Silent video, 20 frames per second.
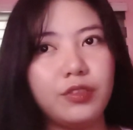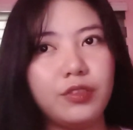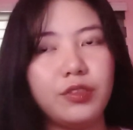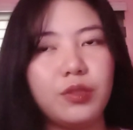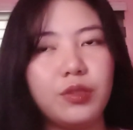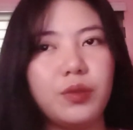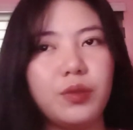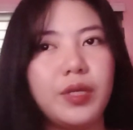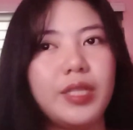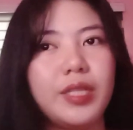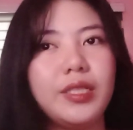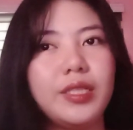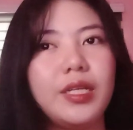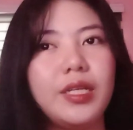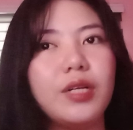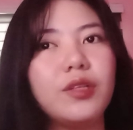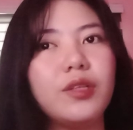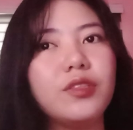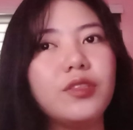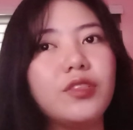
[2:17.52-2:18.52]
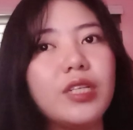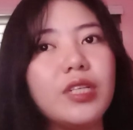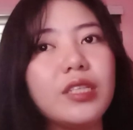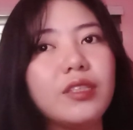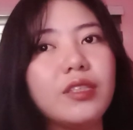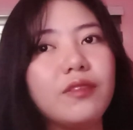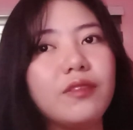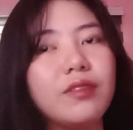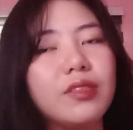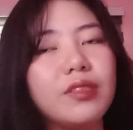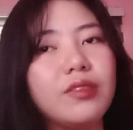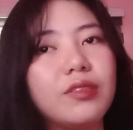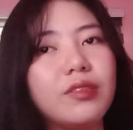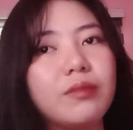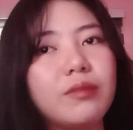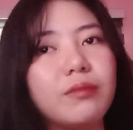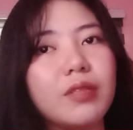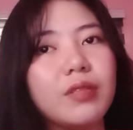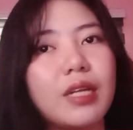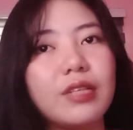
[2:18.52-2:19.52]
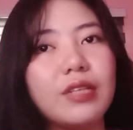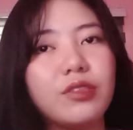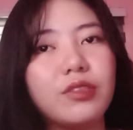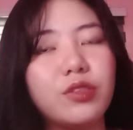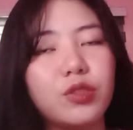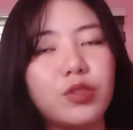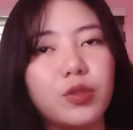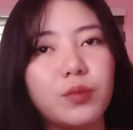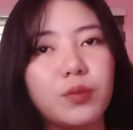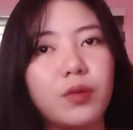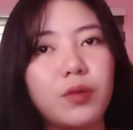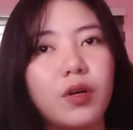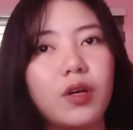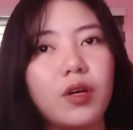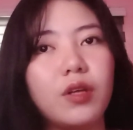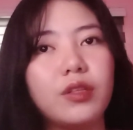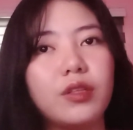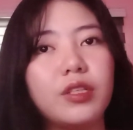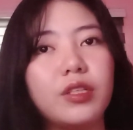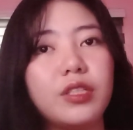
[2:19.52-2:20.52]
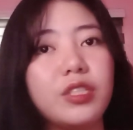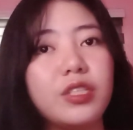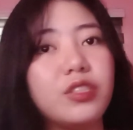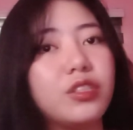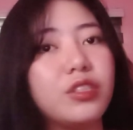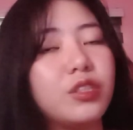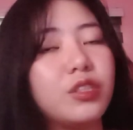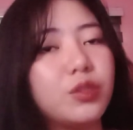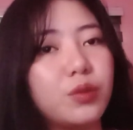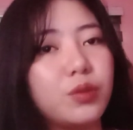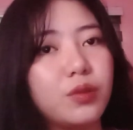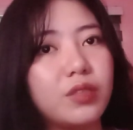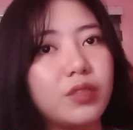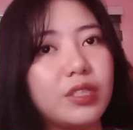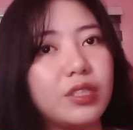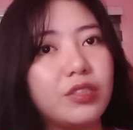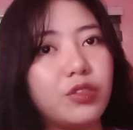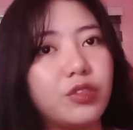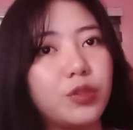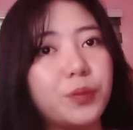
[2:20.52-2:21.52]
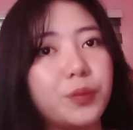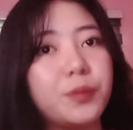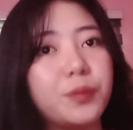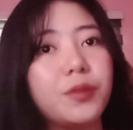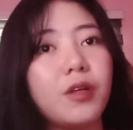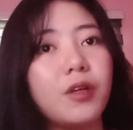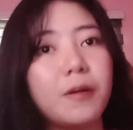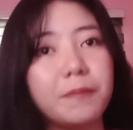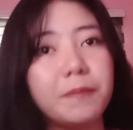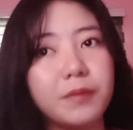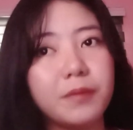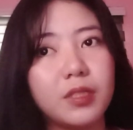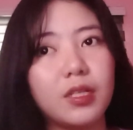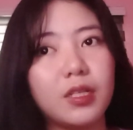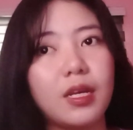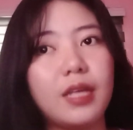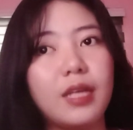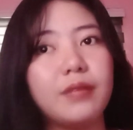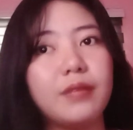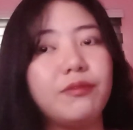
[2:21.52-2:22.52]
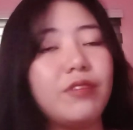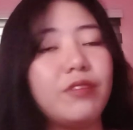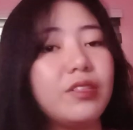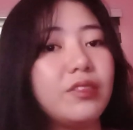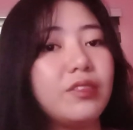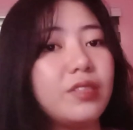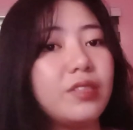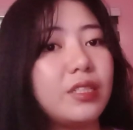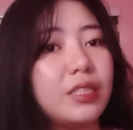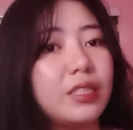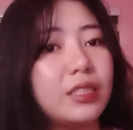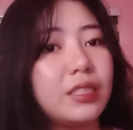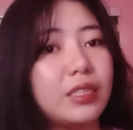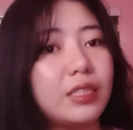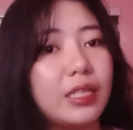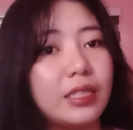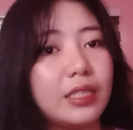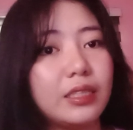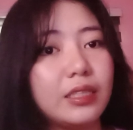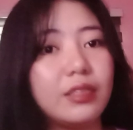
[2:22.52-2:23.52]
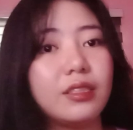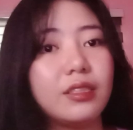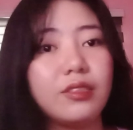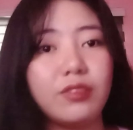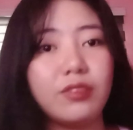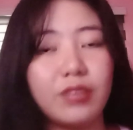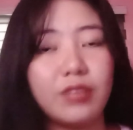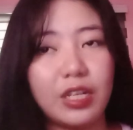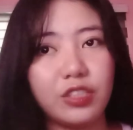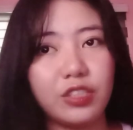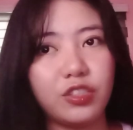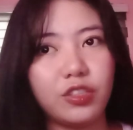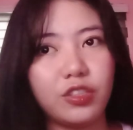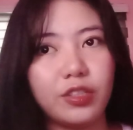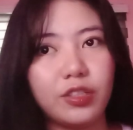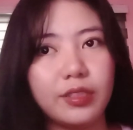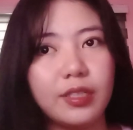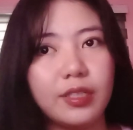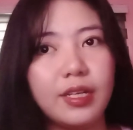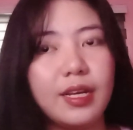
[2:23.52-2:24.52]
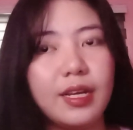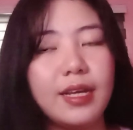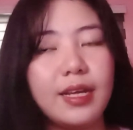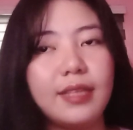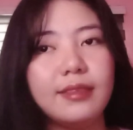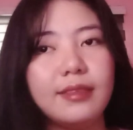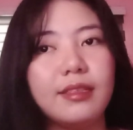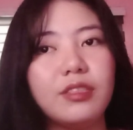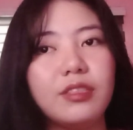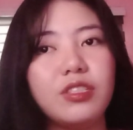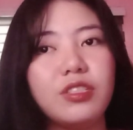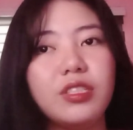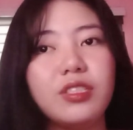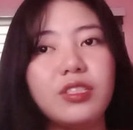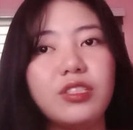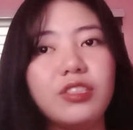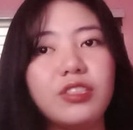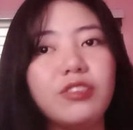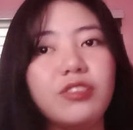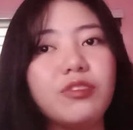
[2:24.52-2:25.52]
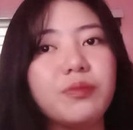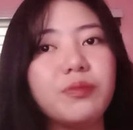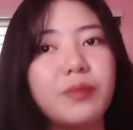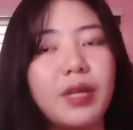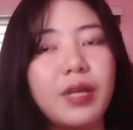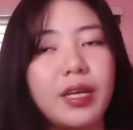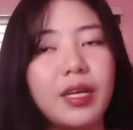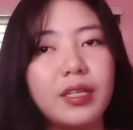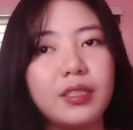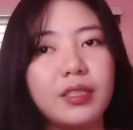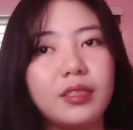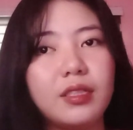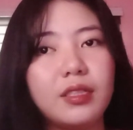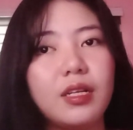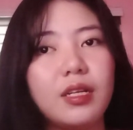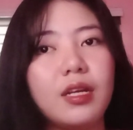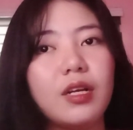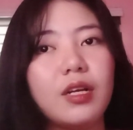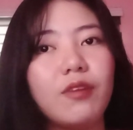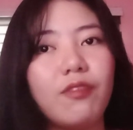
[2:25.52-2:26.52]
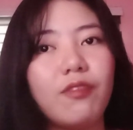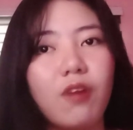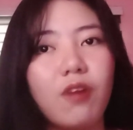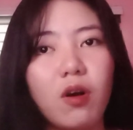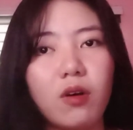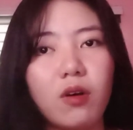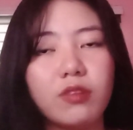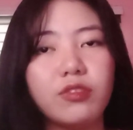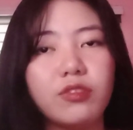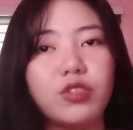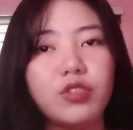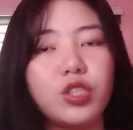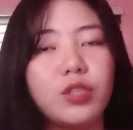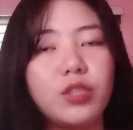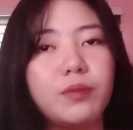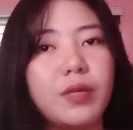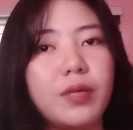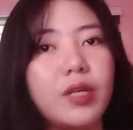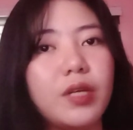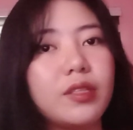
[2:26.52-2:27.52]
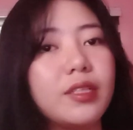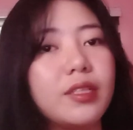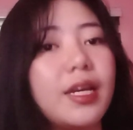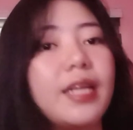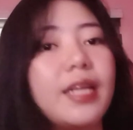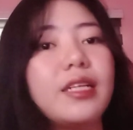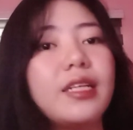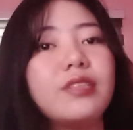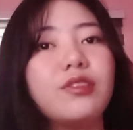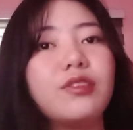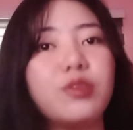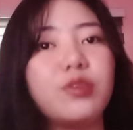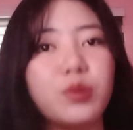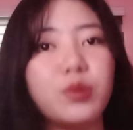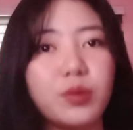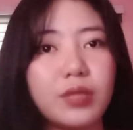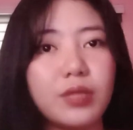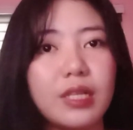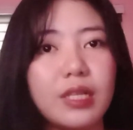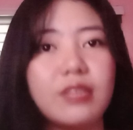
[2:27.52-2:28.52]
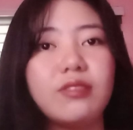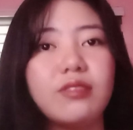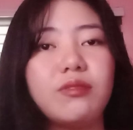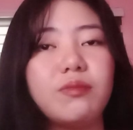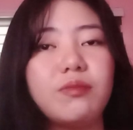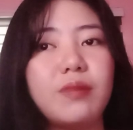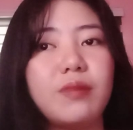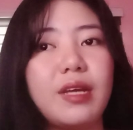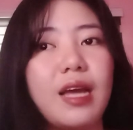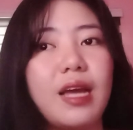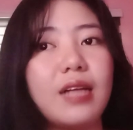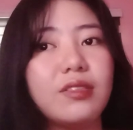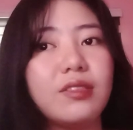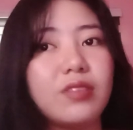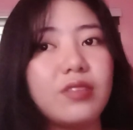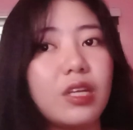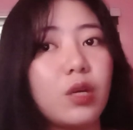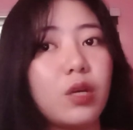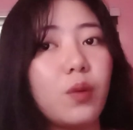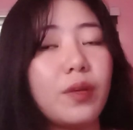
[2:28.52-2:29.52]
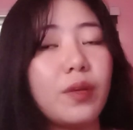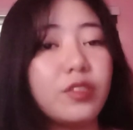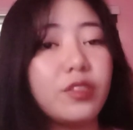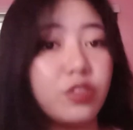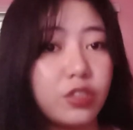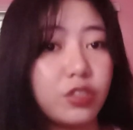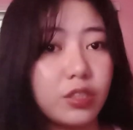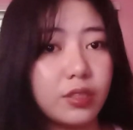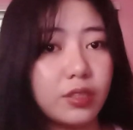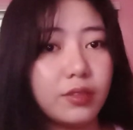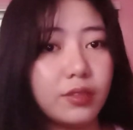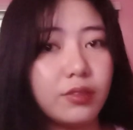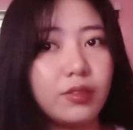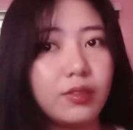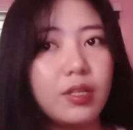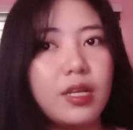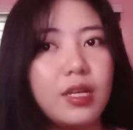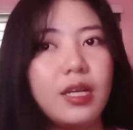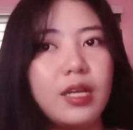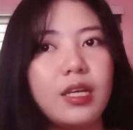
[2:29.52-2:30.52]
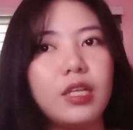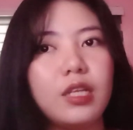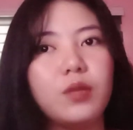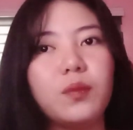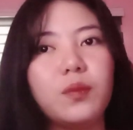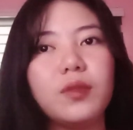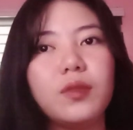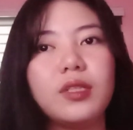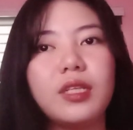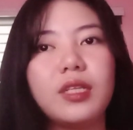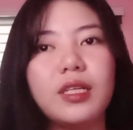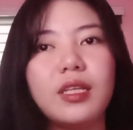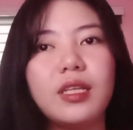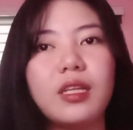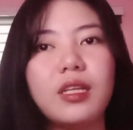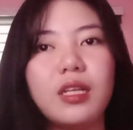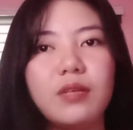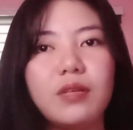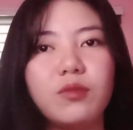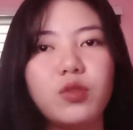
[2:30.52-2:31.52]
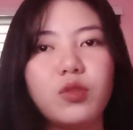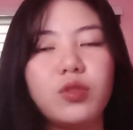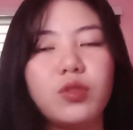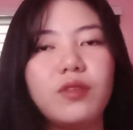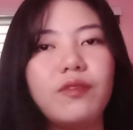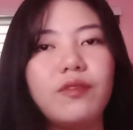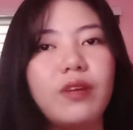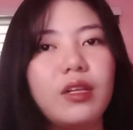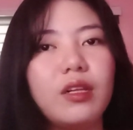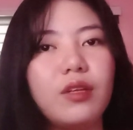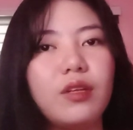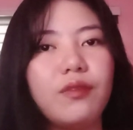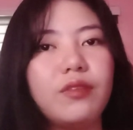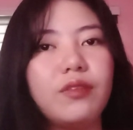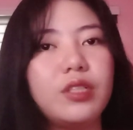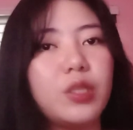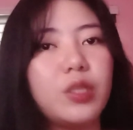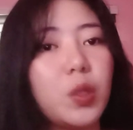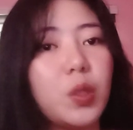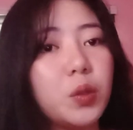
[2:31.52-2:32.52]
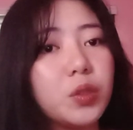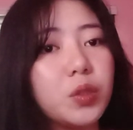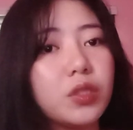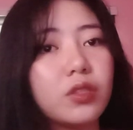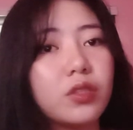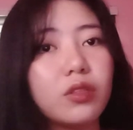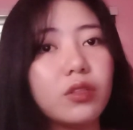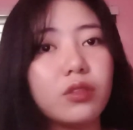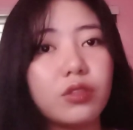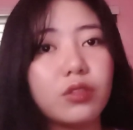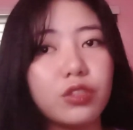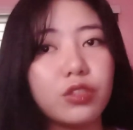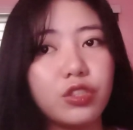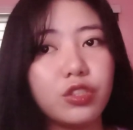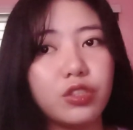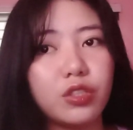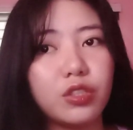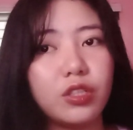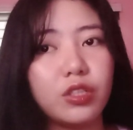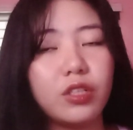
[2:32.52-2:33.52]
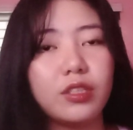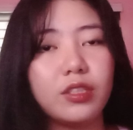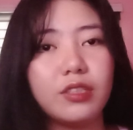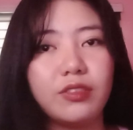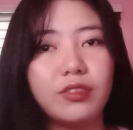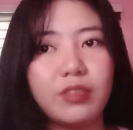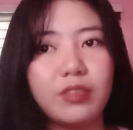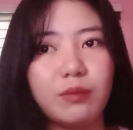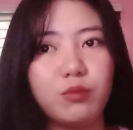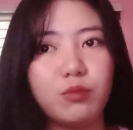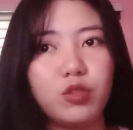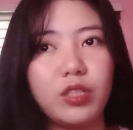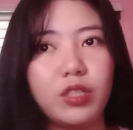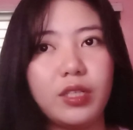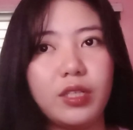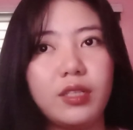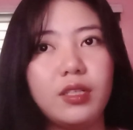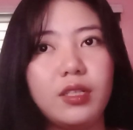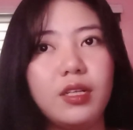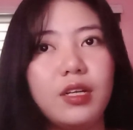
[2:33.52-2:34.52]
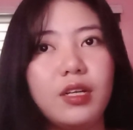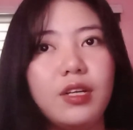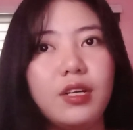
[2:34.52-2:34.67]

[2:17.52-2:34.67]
So in the constructivism classroom, the teacher role is to prompt and facilitate discussion. The teacher's main focus should be on guiding students by asking questions. It will lead them to develop their own conclusion on the subject.